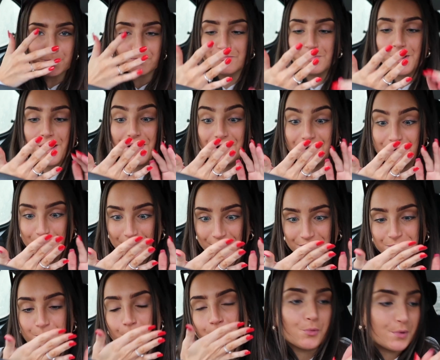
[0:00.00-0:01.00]
Yeah,
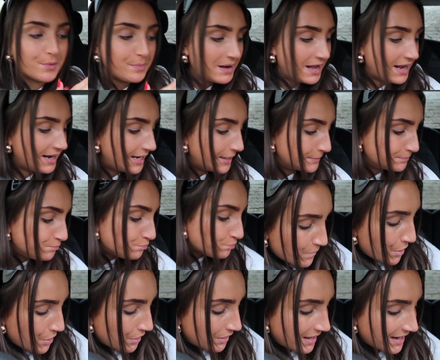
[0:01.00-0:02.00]
anyways, we're planning
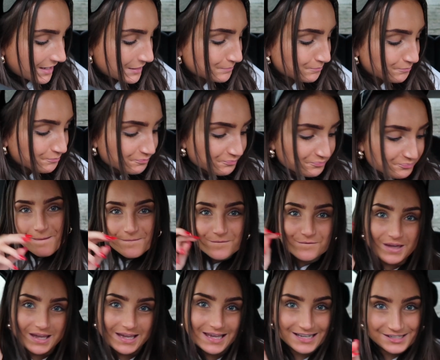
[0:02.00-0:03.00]
our like
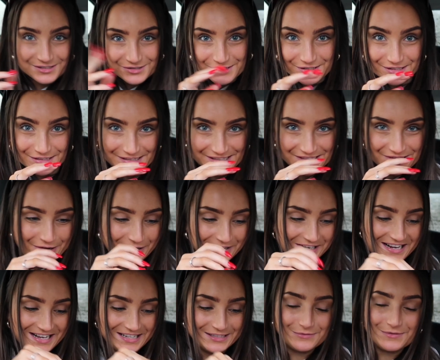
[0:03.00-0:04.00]
vacations,
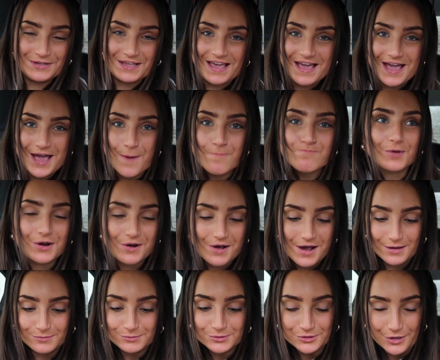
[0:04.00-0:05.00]
holidays for the year, and
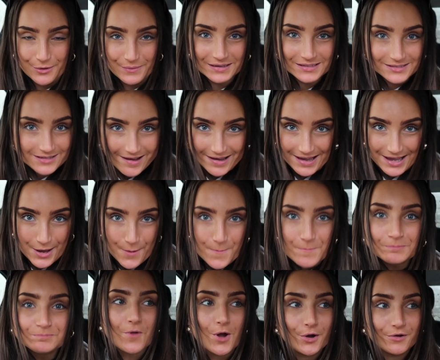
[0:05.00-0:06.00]
I am so excited.
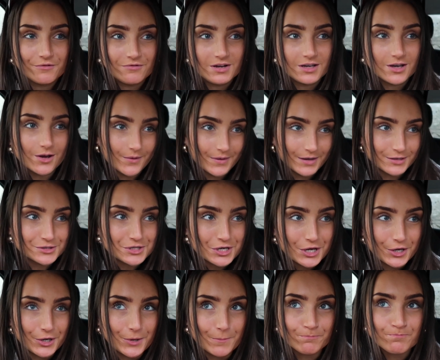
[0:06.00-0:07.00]
Hopefully going
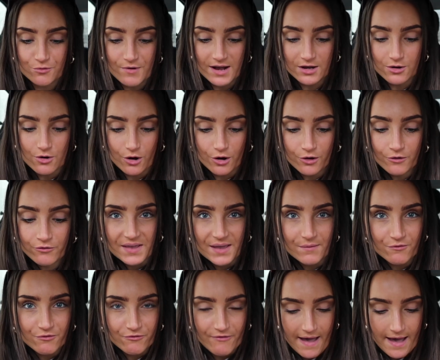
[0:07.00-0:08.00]
to Krakow
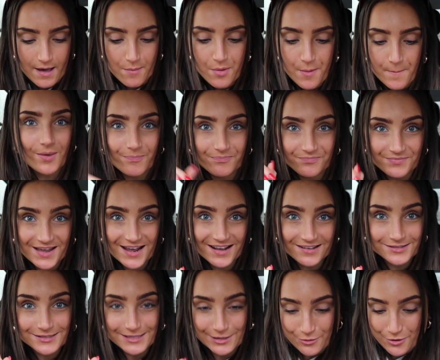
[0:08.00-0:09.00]
in Feb.
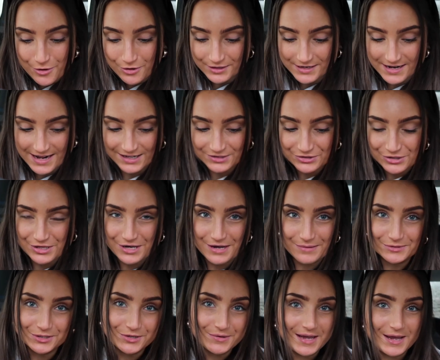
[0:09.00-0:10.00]
Next little holiday actually that
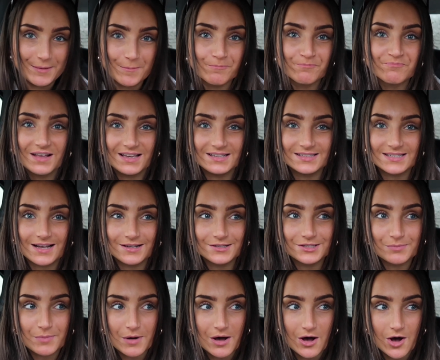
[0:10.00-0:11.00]
I'm doing is at a
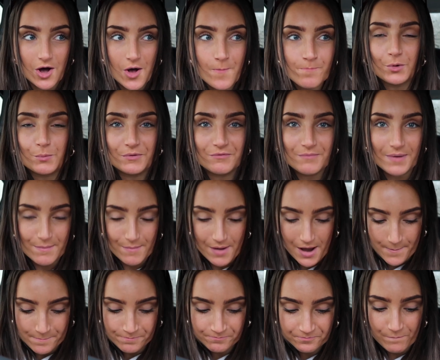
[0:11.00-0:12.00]
spa with my
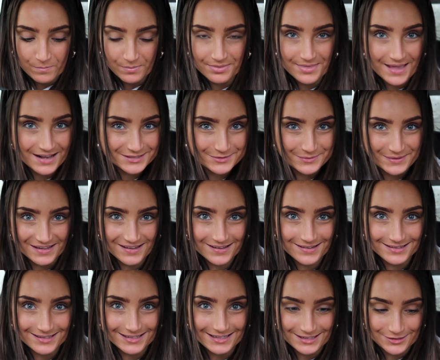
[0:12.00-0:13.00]
mum next week.
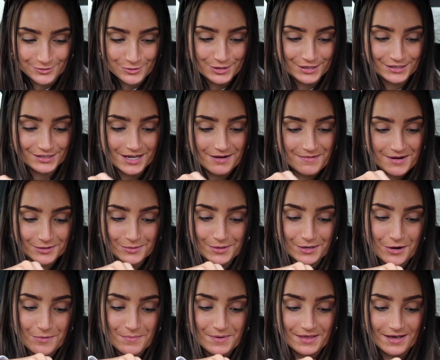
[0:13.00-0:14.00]
Literally this time next
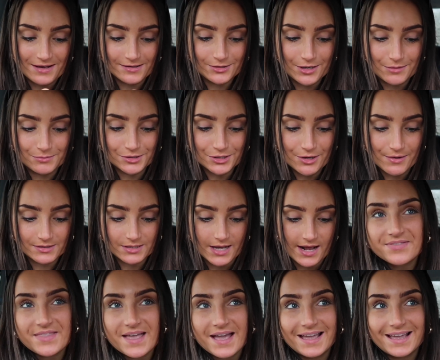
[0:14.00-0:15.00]
week I'll be there, so I'm so
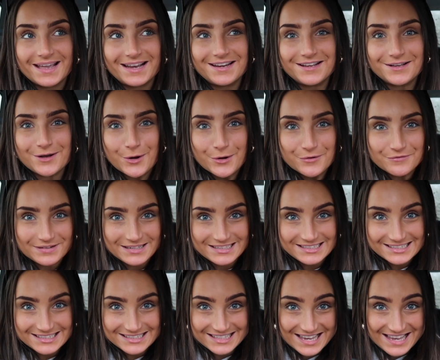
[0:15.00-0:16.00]
excited. Then hopefully
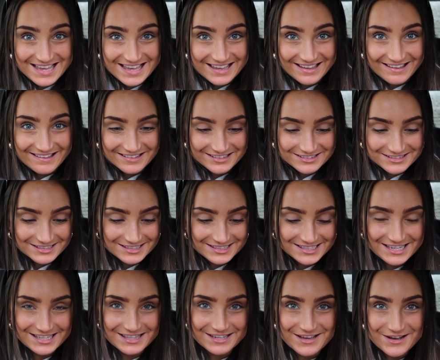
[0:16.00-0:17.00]
skiing to
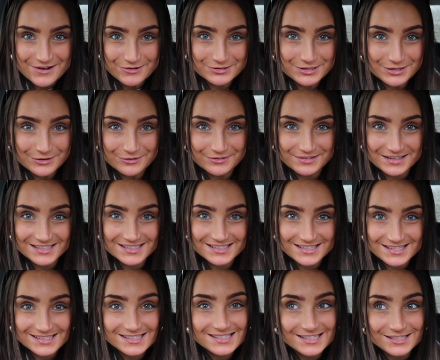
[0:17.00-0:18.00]
see the girls that are on their
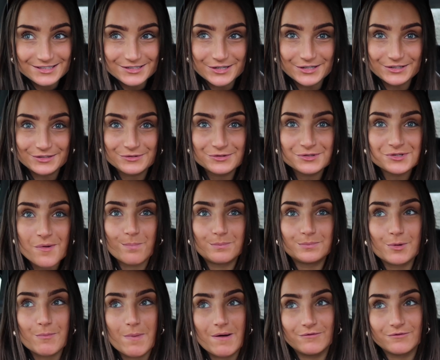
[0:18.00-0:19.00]
ski seasons
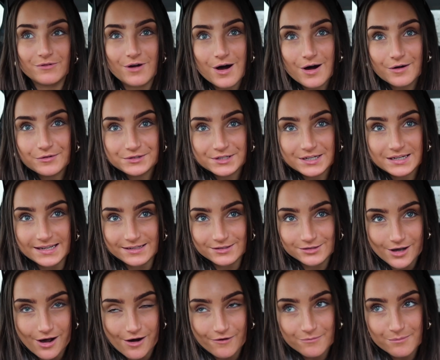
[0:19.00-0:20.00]
the month after, like
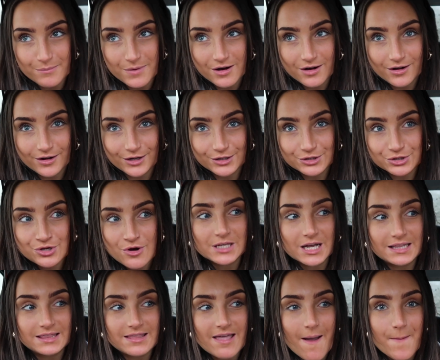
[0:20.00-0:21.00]
start of March,
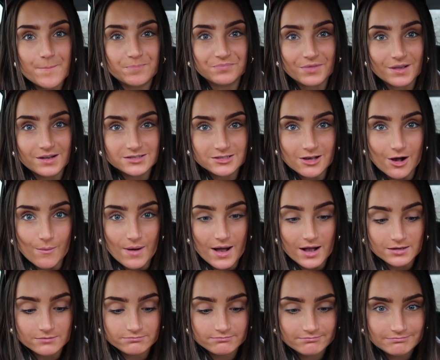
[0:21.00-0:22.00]
and then I start
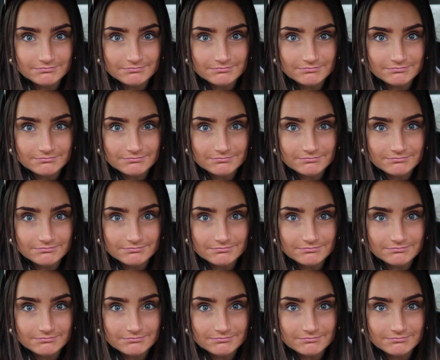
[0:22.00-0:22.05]
work.